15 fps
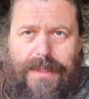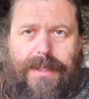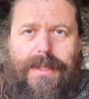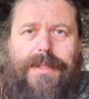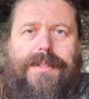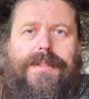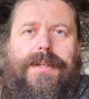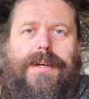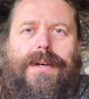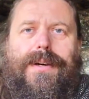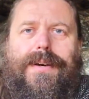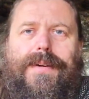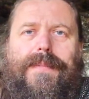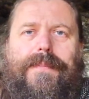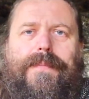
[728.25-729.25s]
Yes.
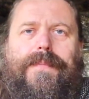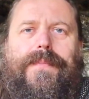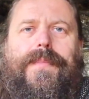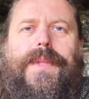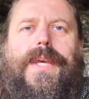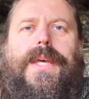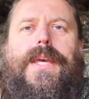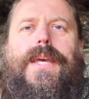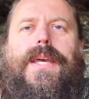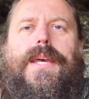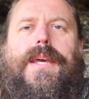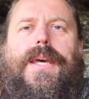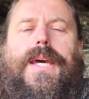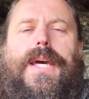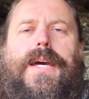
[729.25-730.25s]
Um,
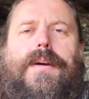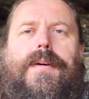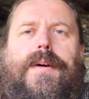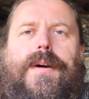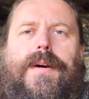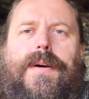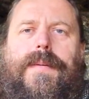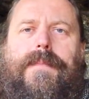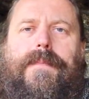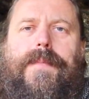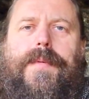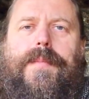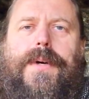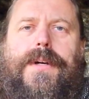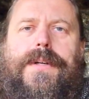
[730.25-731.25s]
um,
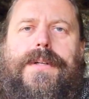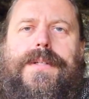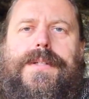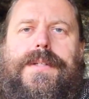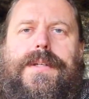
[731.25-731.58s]
Mark's.